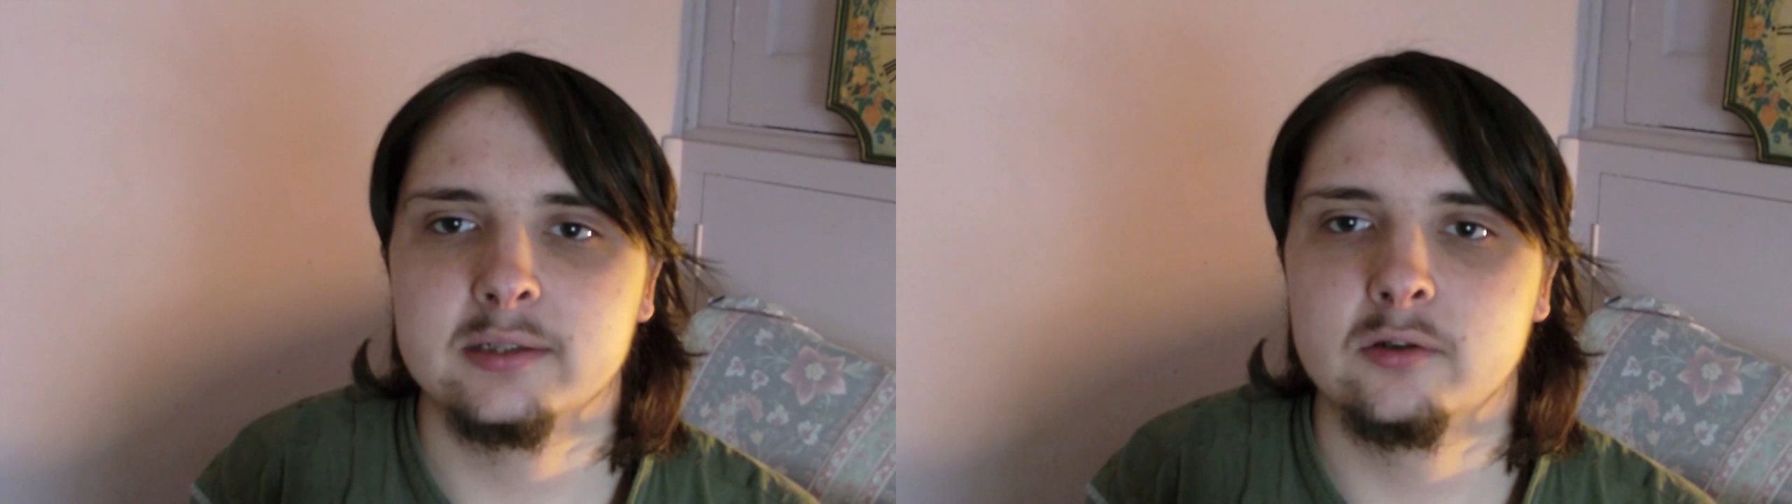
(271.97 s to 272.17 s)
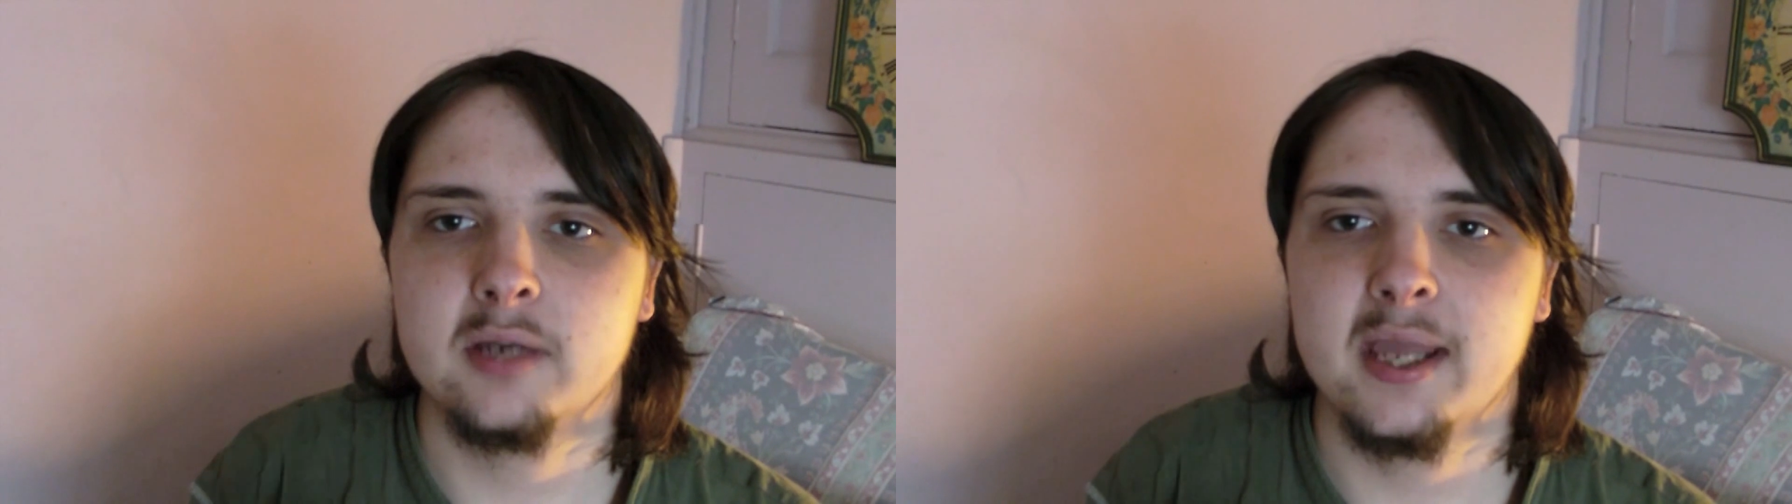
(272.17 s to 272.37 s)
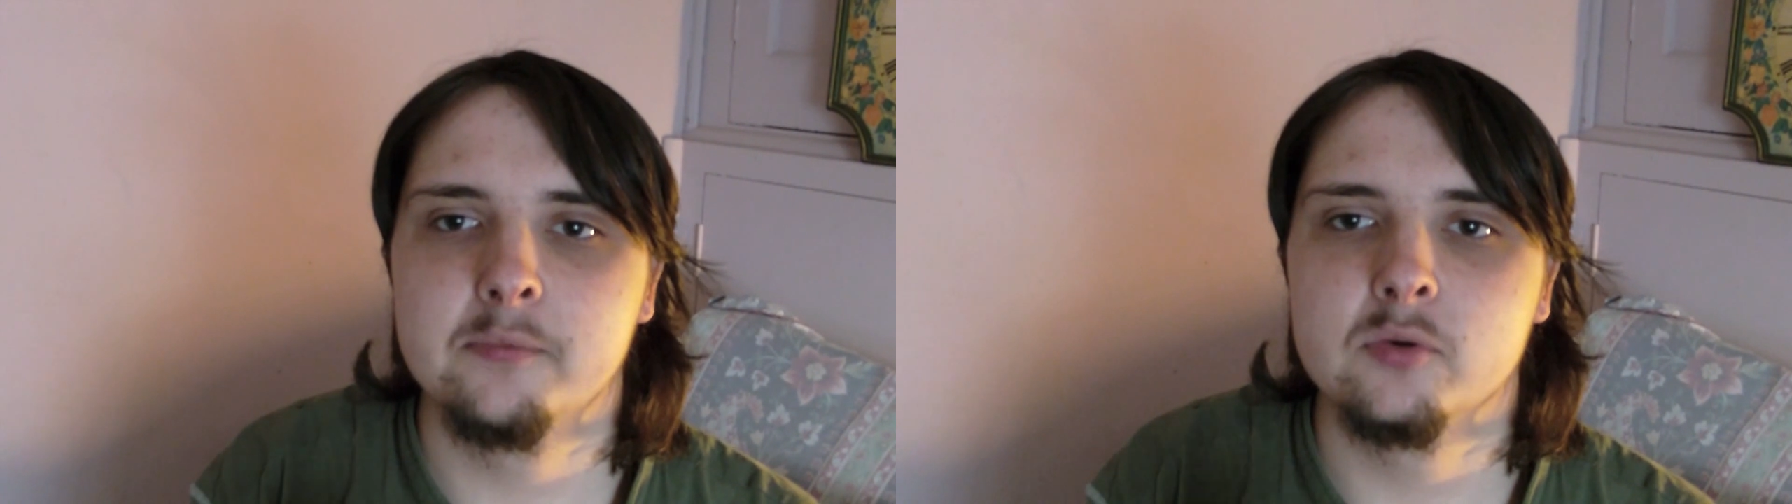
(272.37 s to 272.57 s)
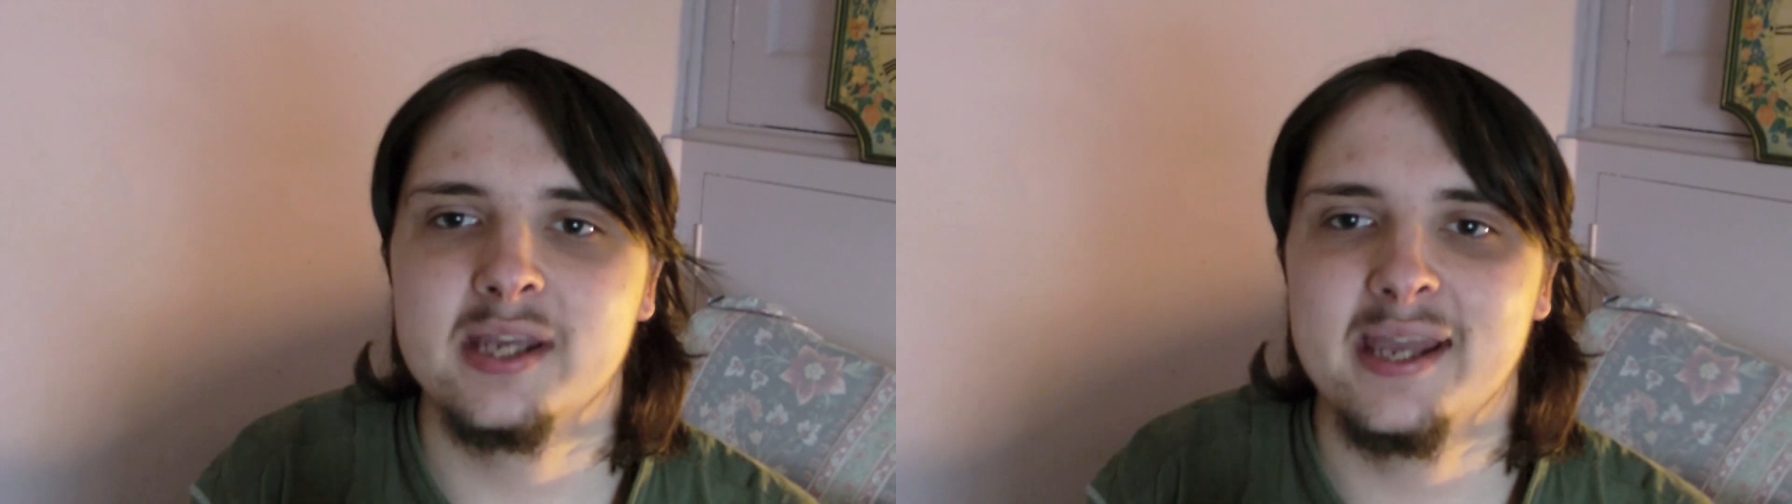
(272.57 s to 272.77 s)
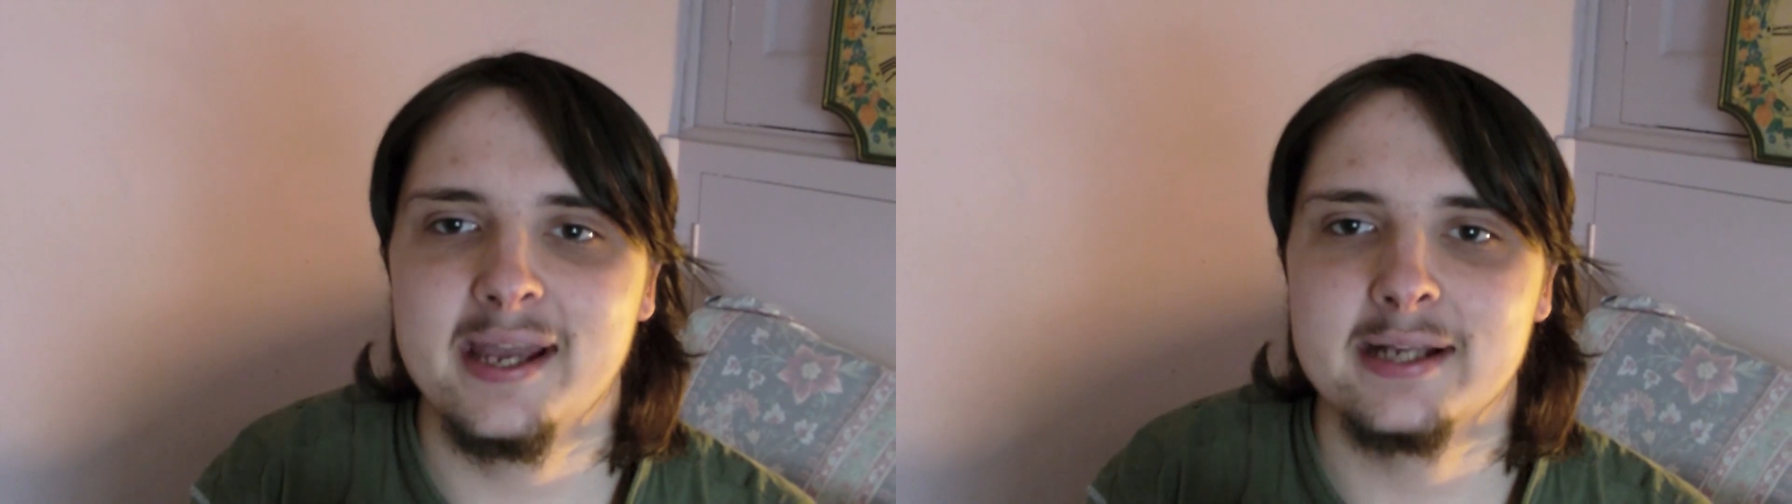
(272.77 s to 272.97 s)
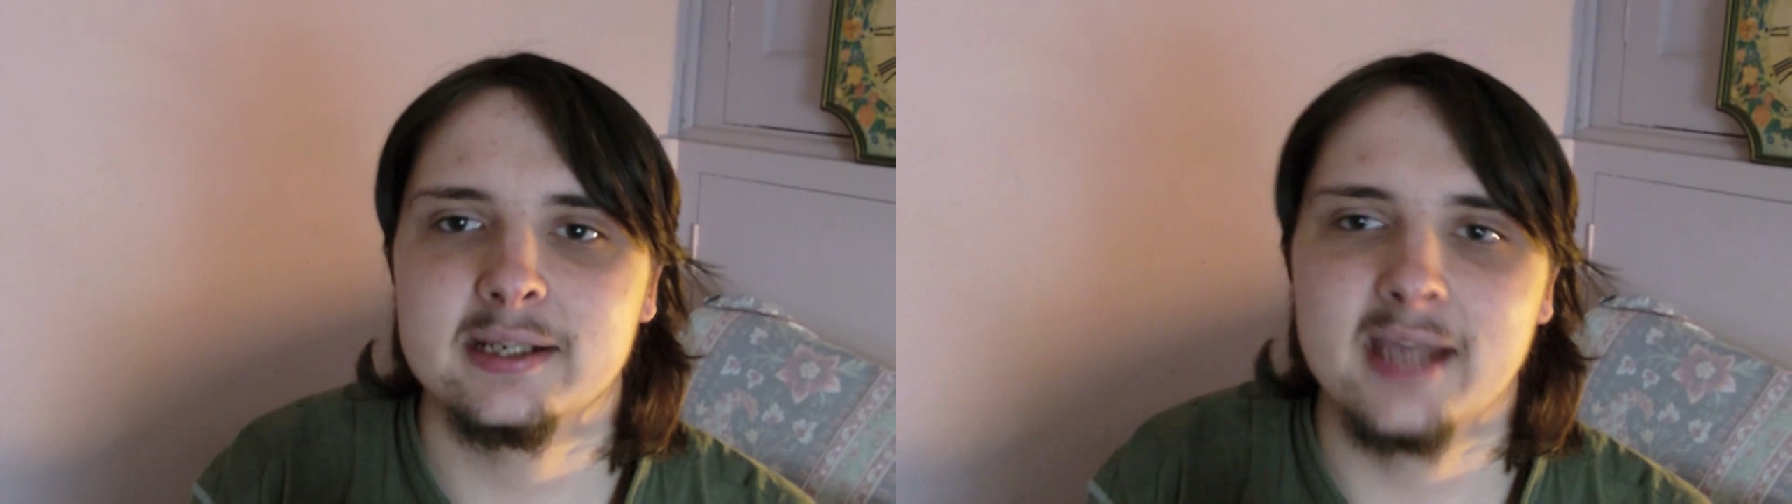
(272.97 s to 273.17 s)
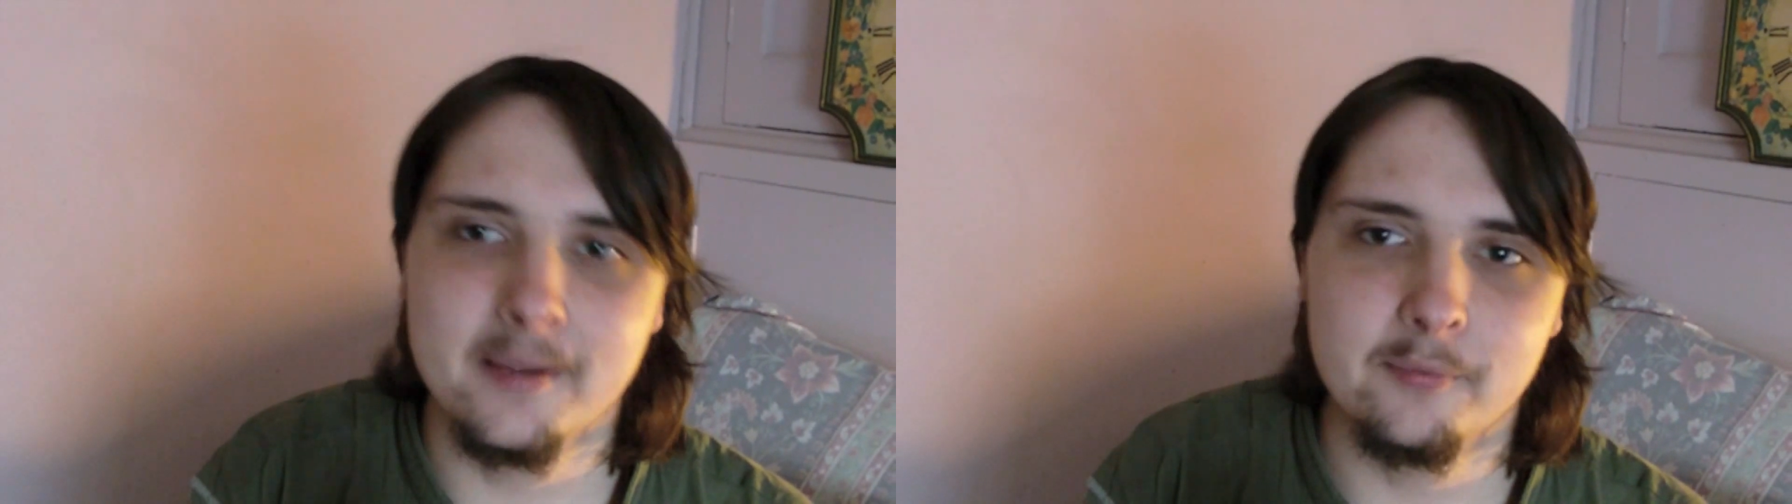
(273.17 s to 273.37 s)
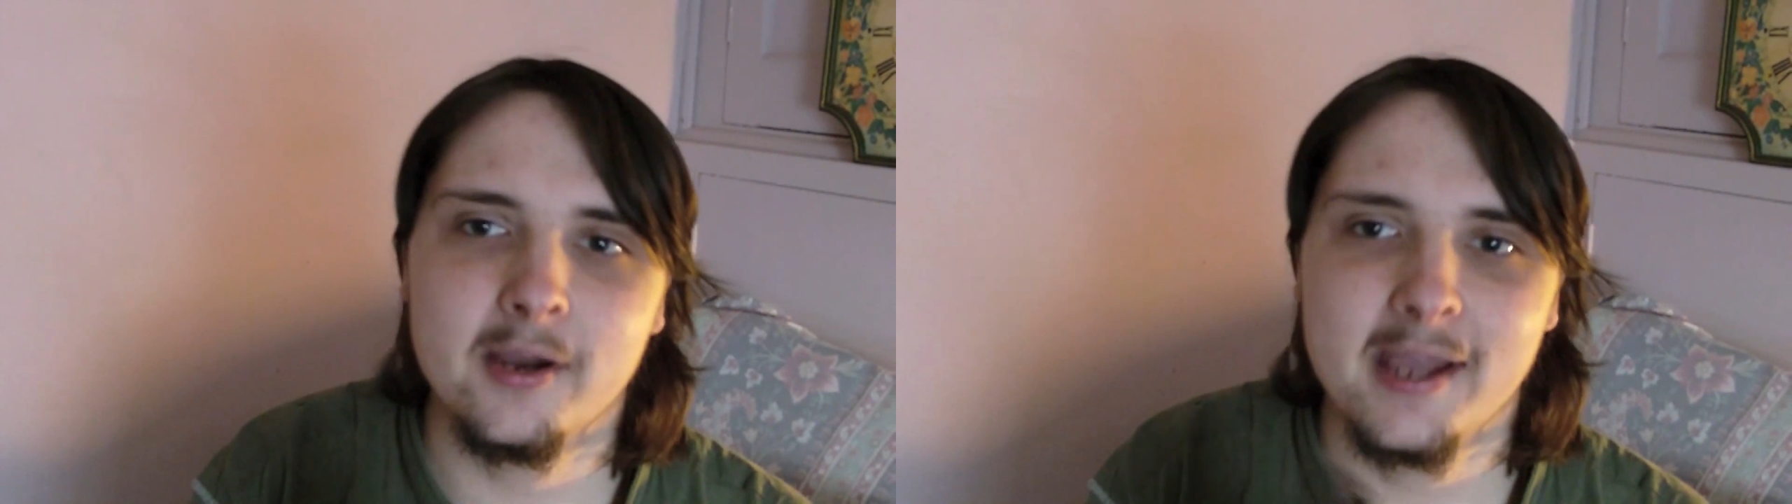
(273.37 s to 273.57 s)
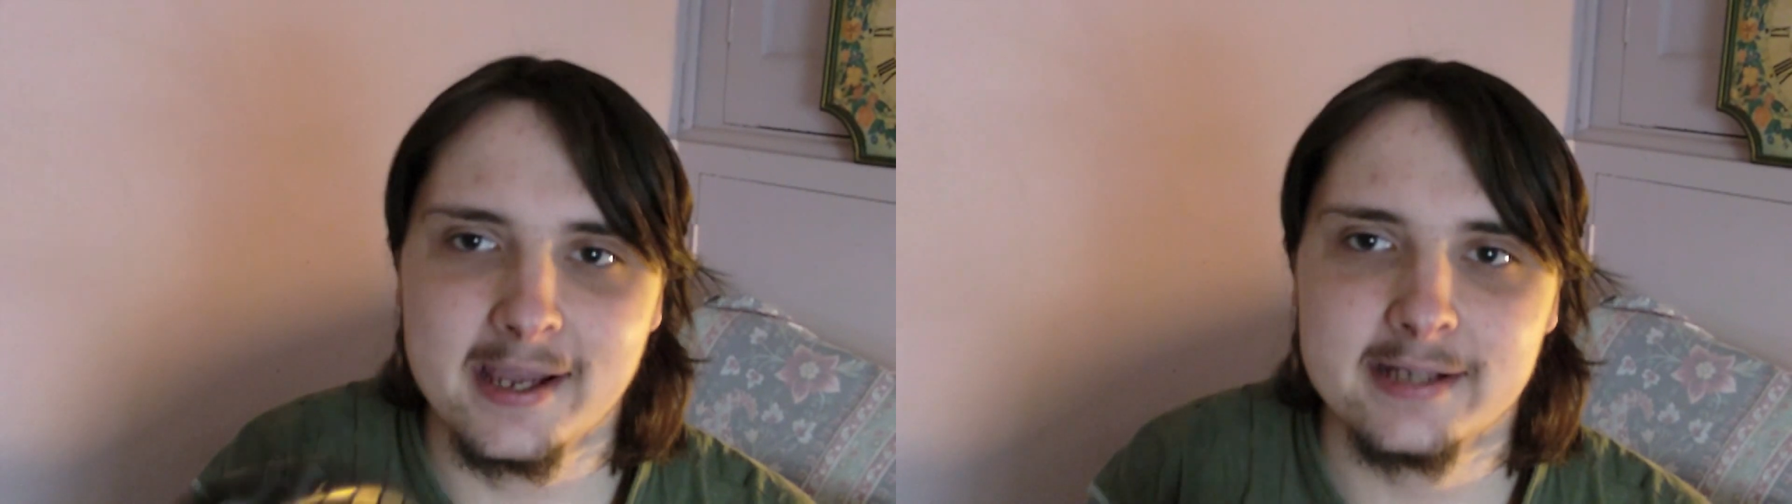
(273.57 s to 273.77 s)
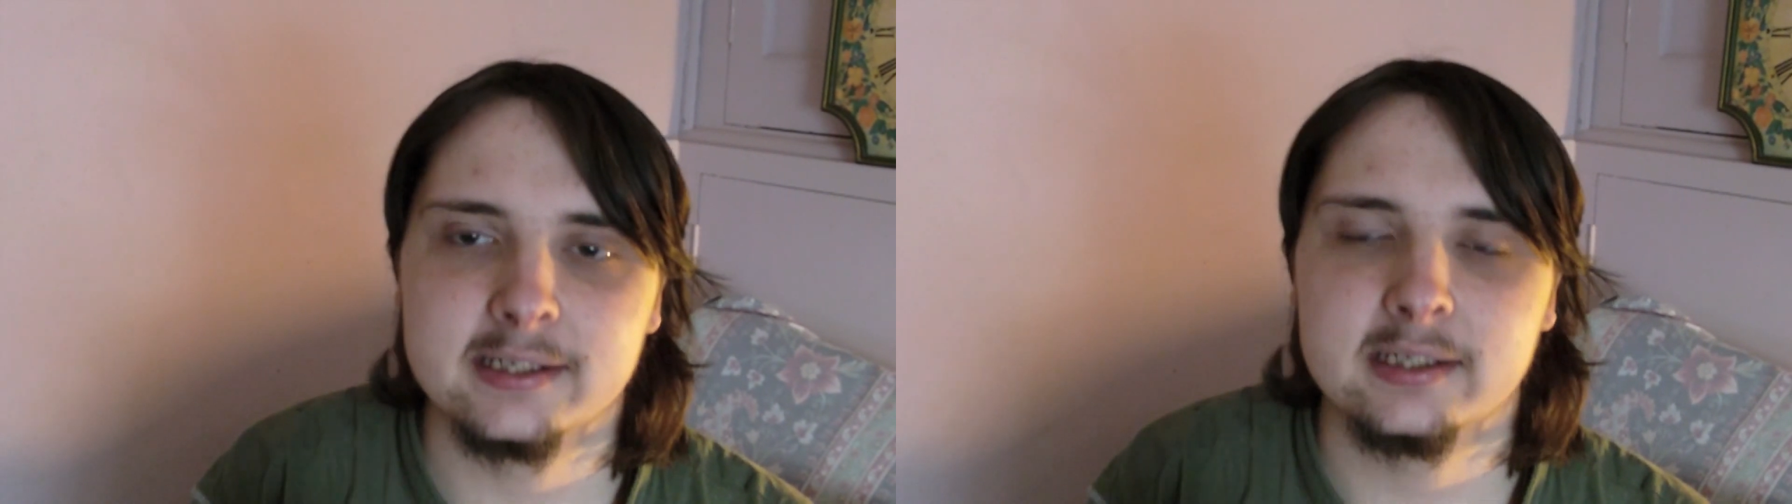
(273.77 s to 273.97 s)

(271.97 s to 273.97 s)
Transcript: not Cable Kit, Cable It,